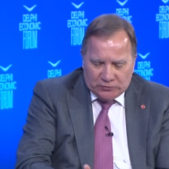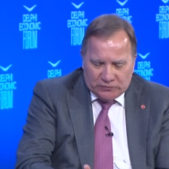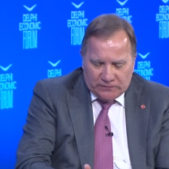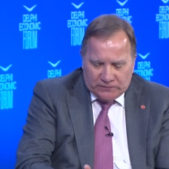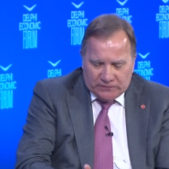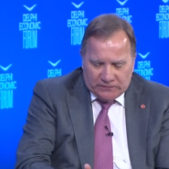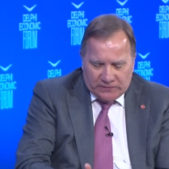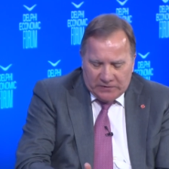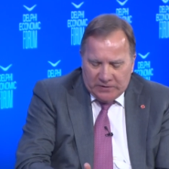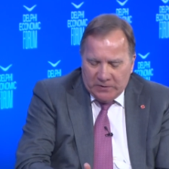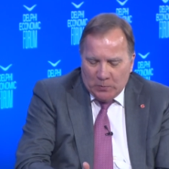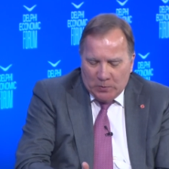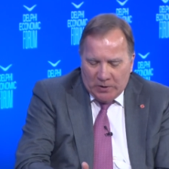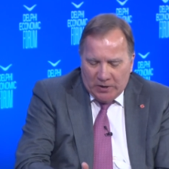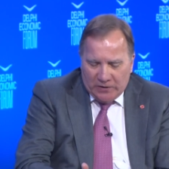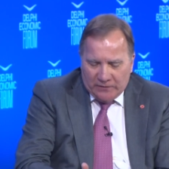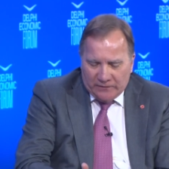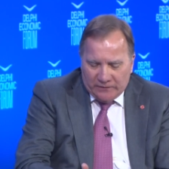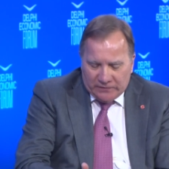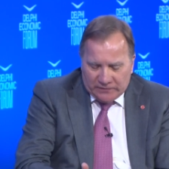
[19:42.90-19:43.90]
Two
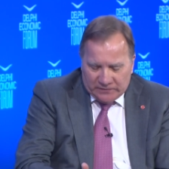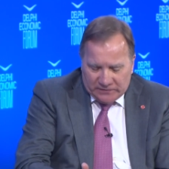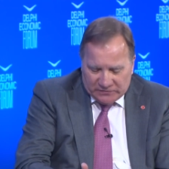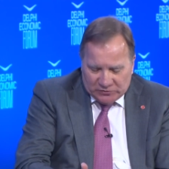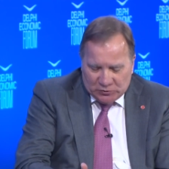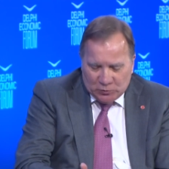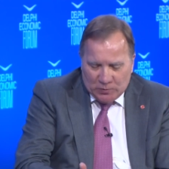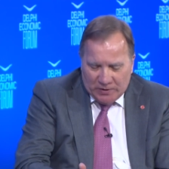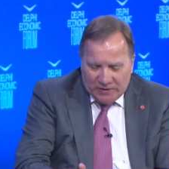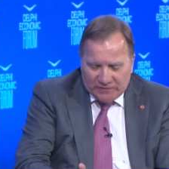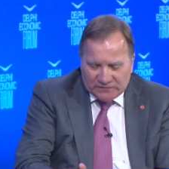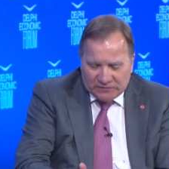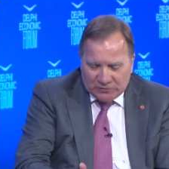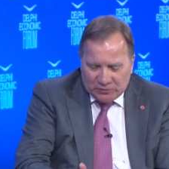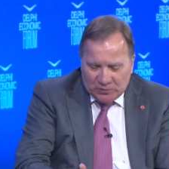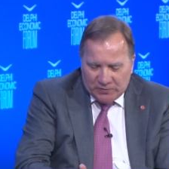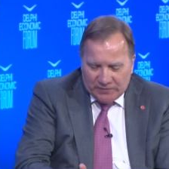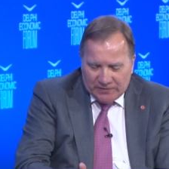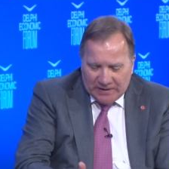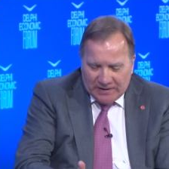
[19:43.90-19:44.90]
ways of
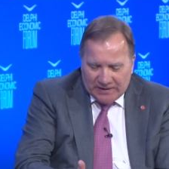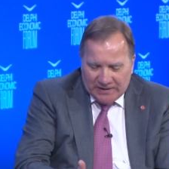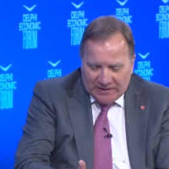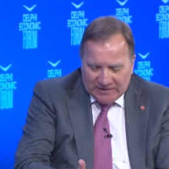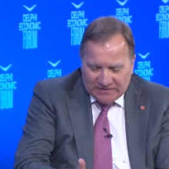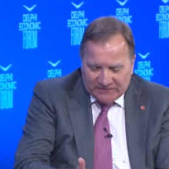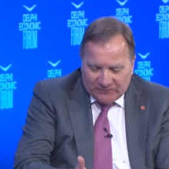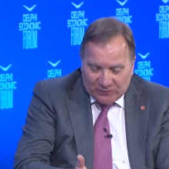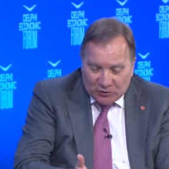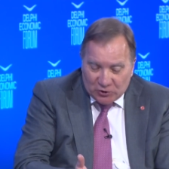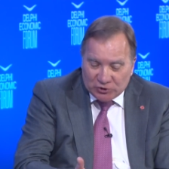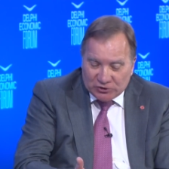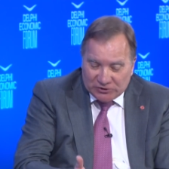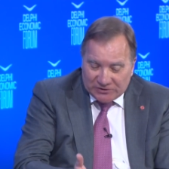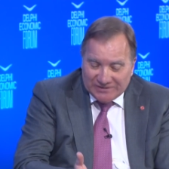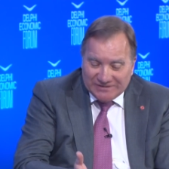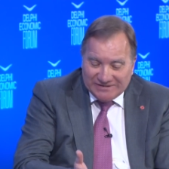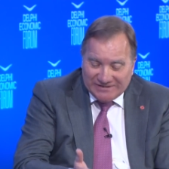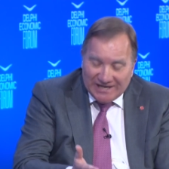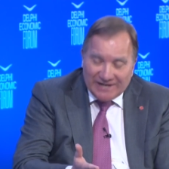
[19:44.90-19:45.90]
doing that is
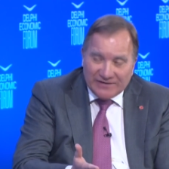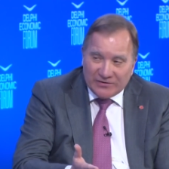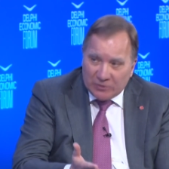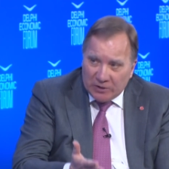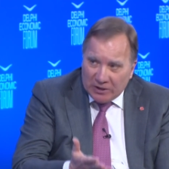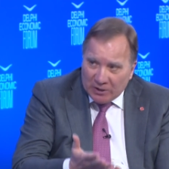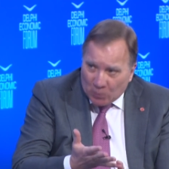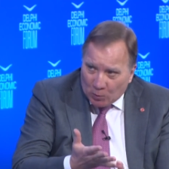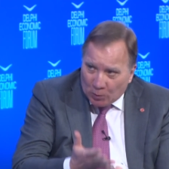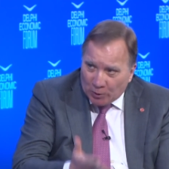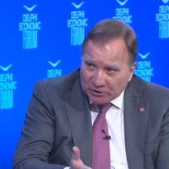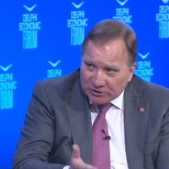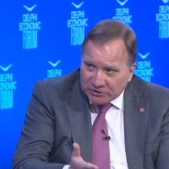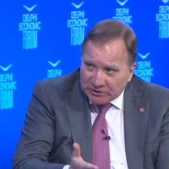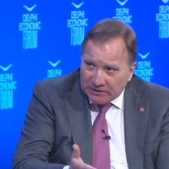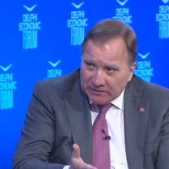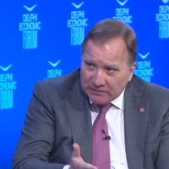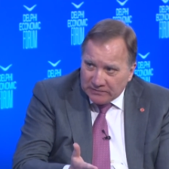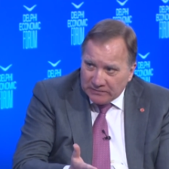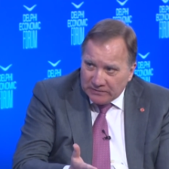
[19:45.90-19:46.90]
first, gender
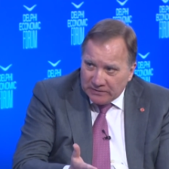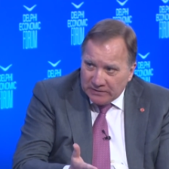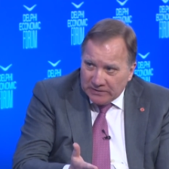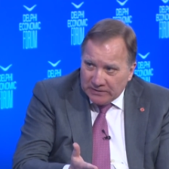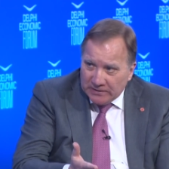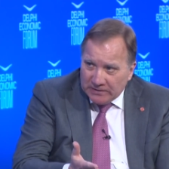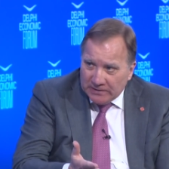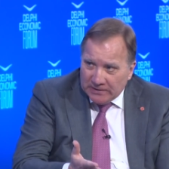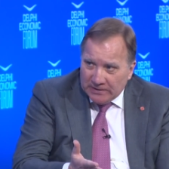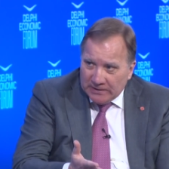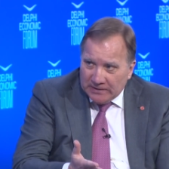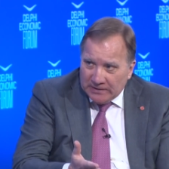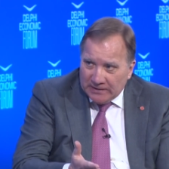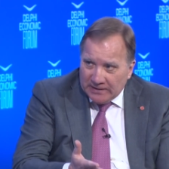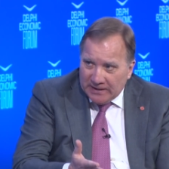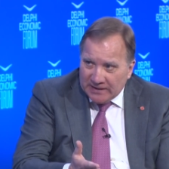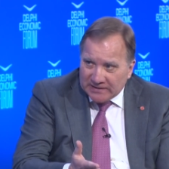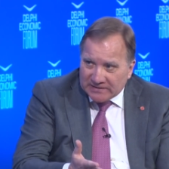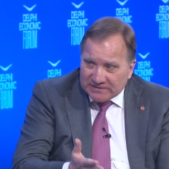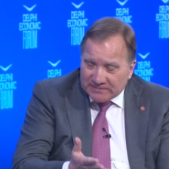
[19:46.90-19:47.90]
equality.
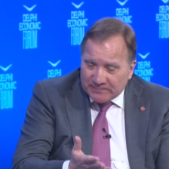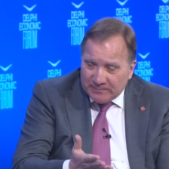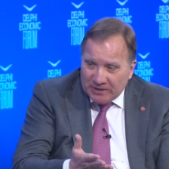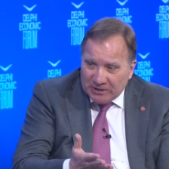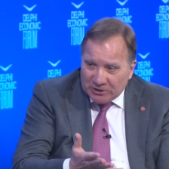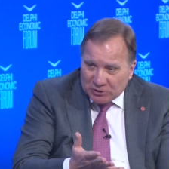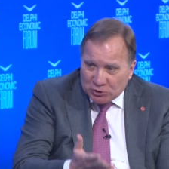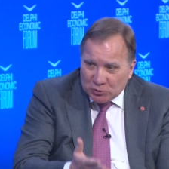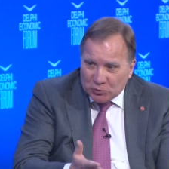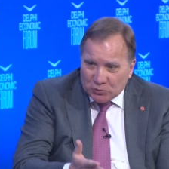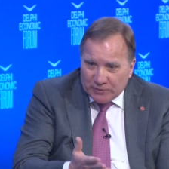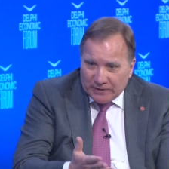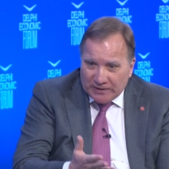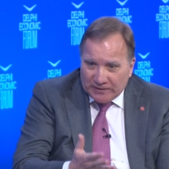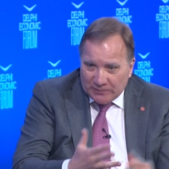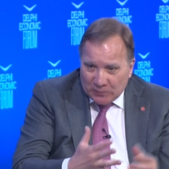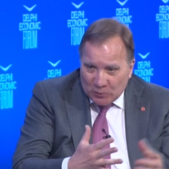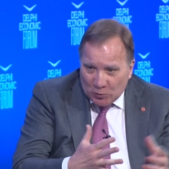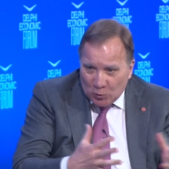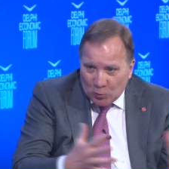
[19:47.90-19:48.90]
let's make sure
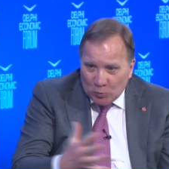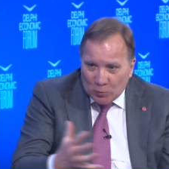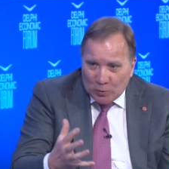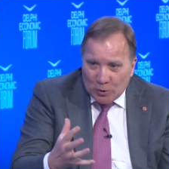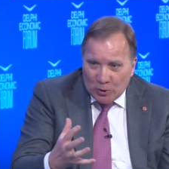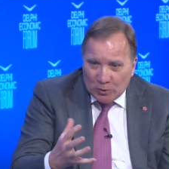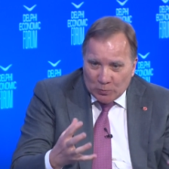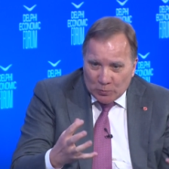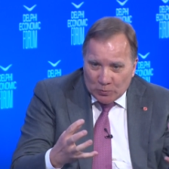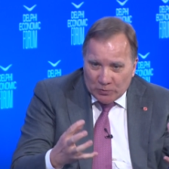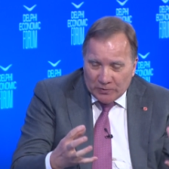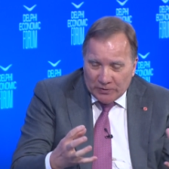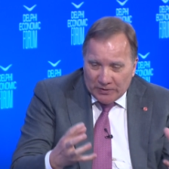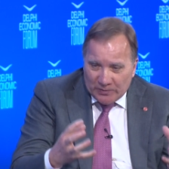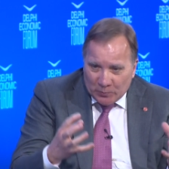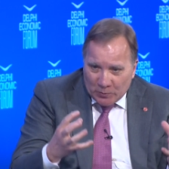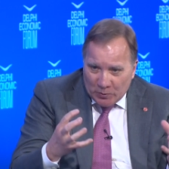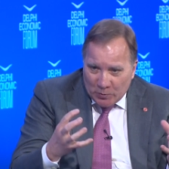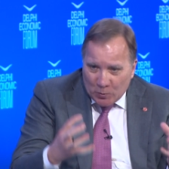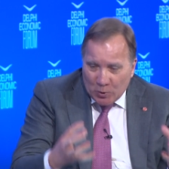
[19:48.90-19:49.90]
that the whole world,
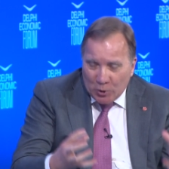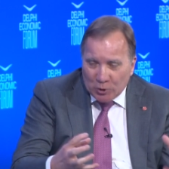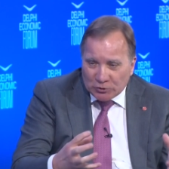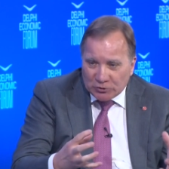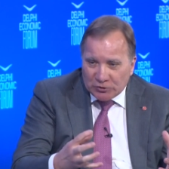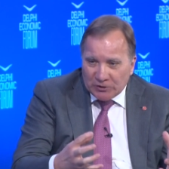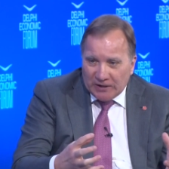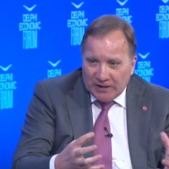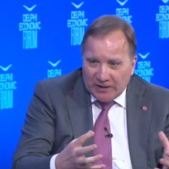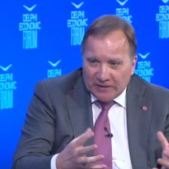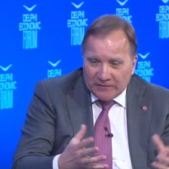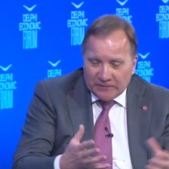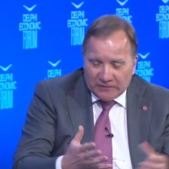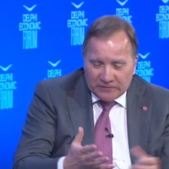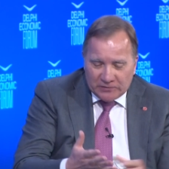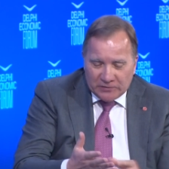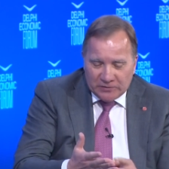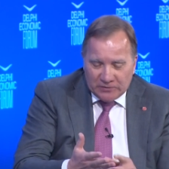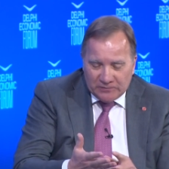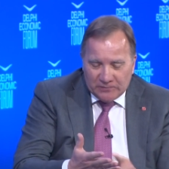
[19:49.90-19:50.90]
we work together
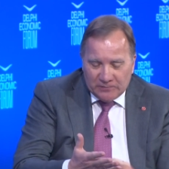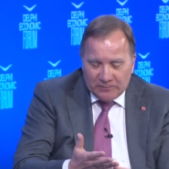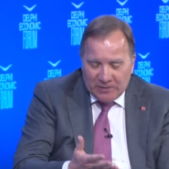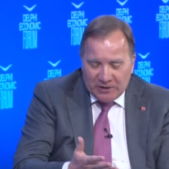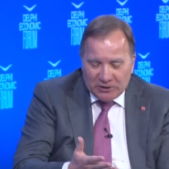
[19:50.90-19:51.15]
to make